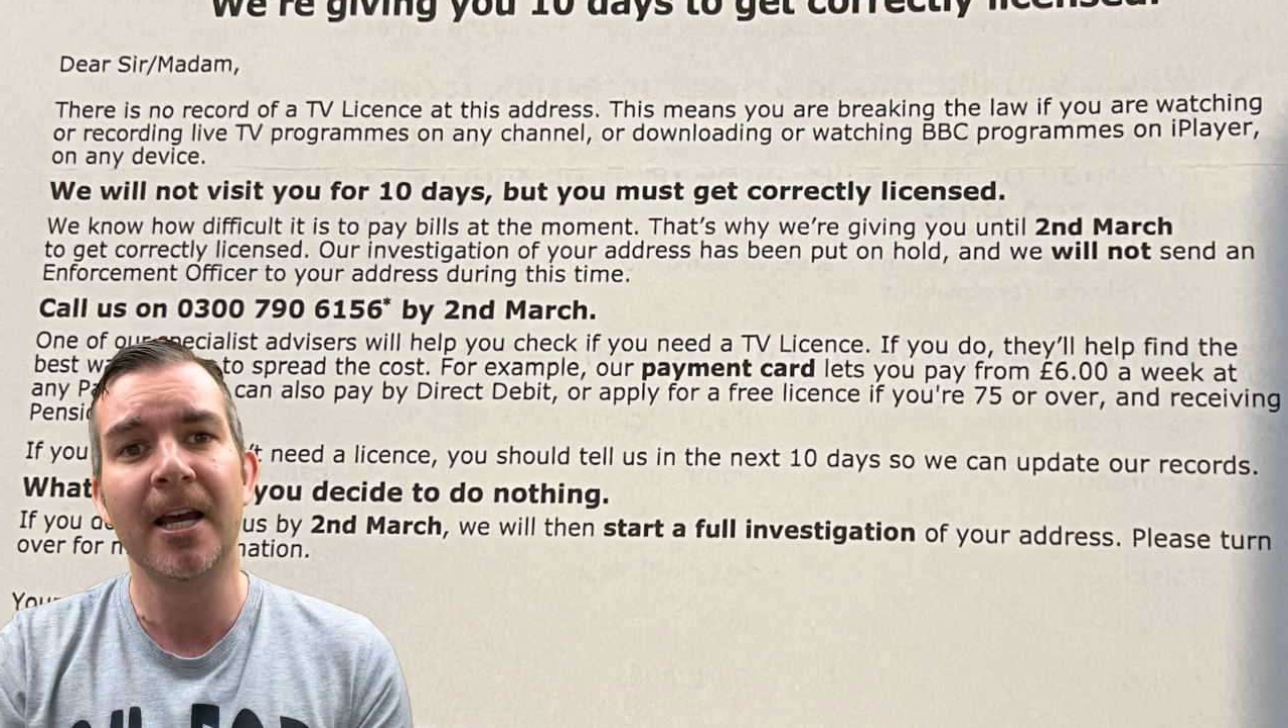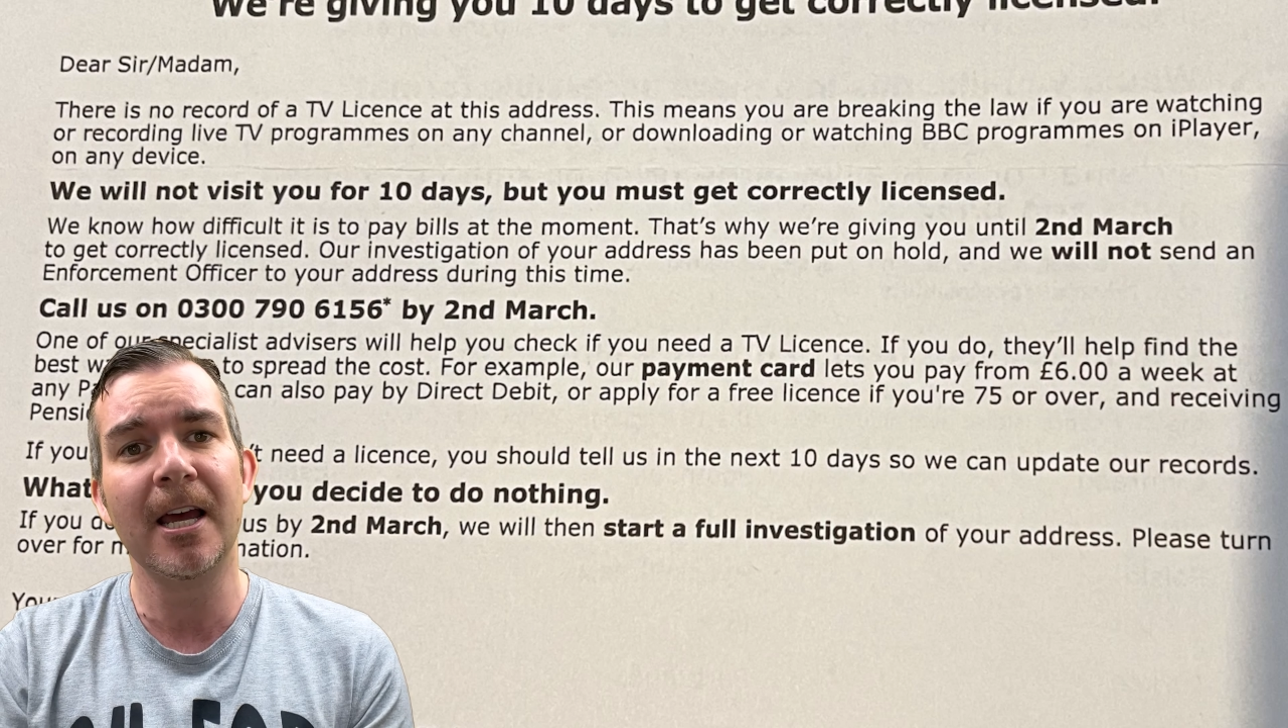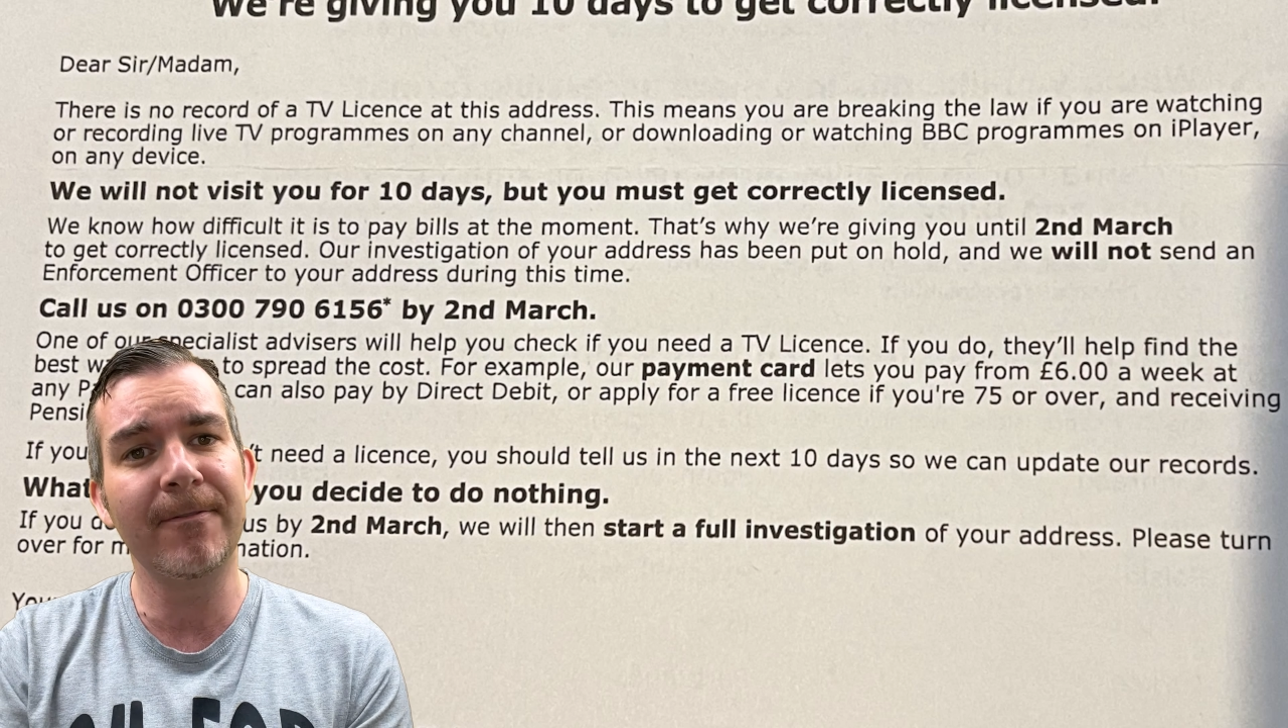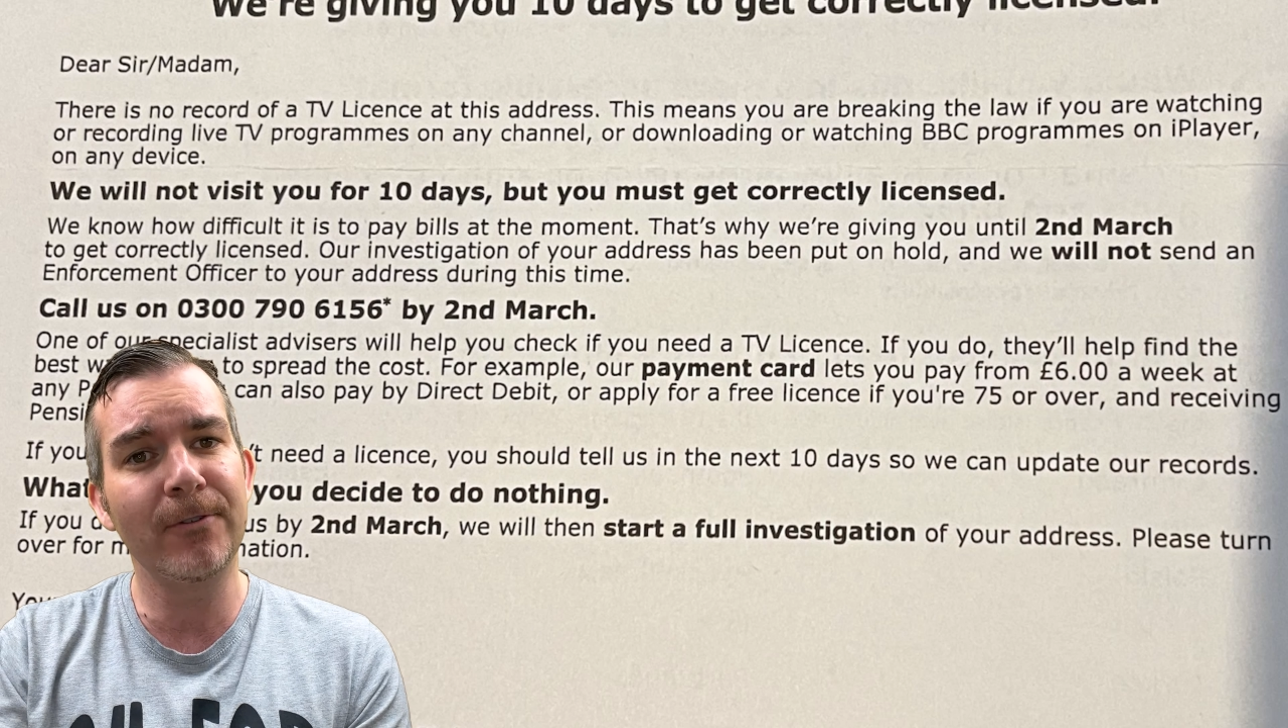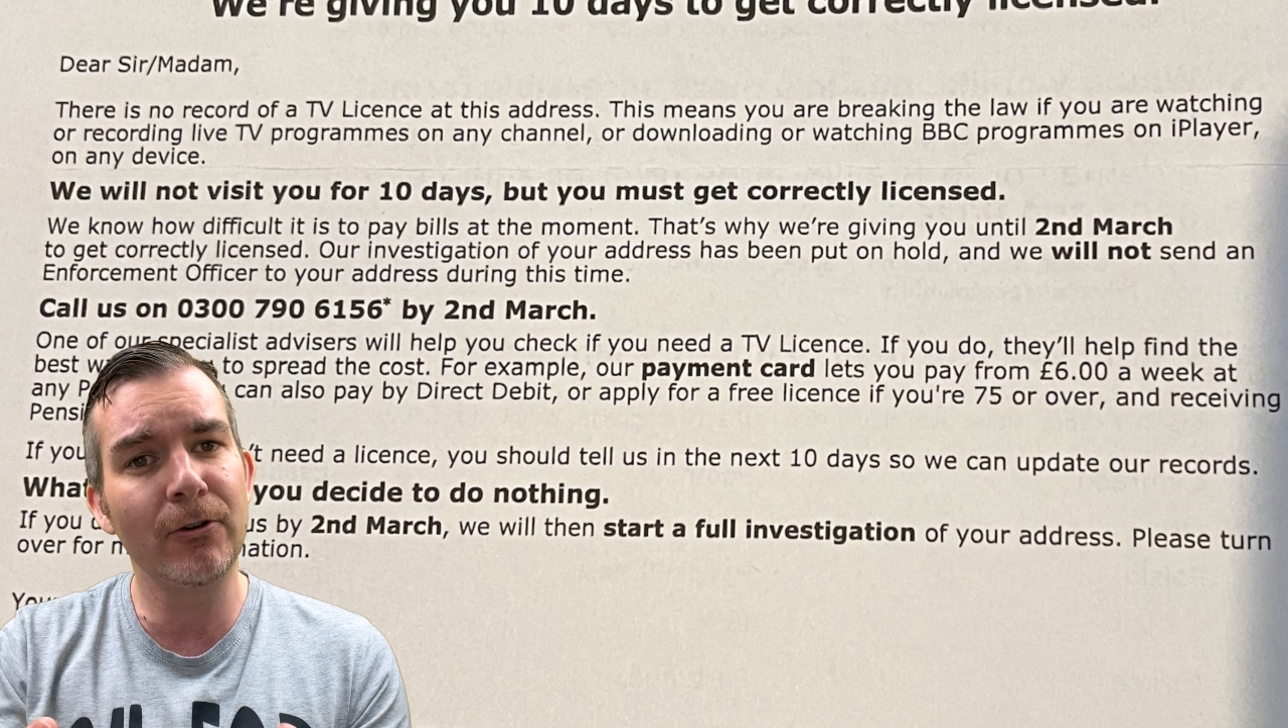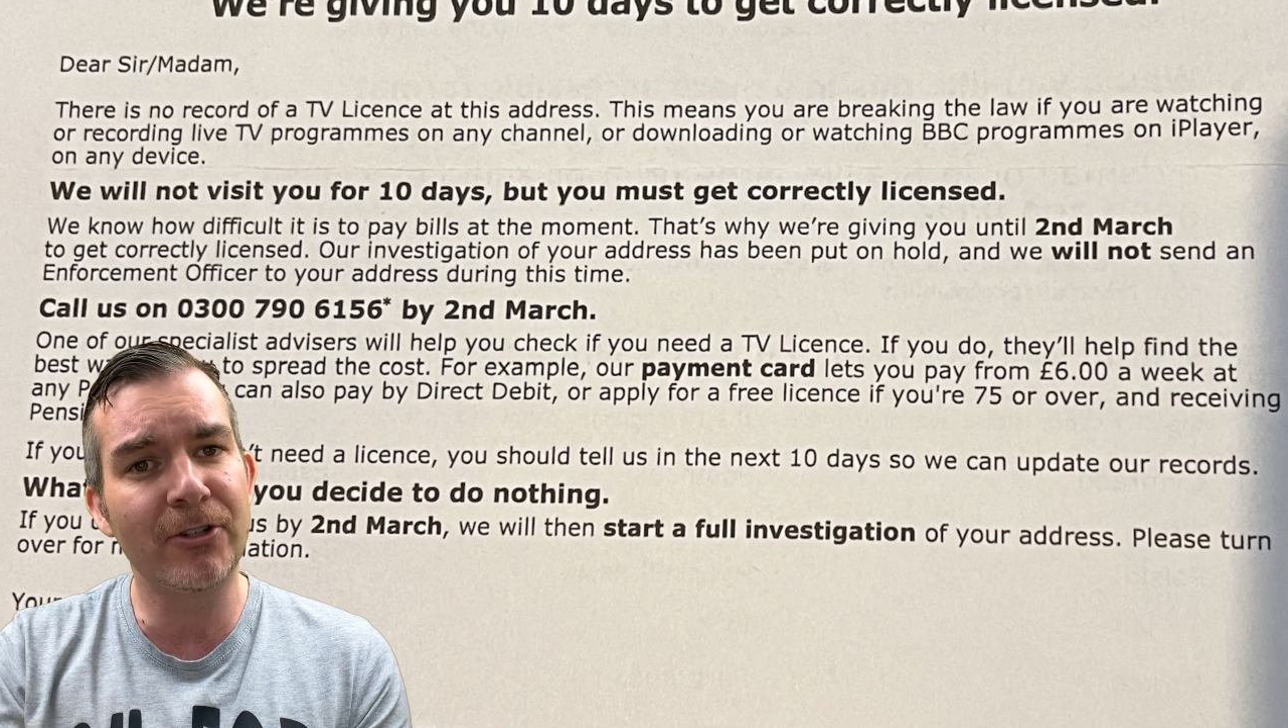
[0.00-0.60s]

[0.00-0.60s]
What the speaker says: if you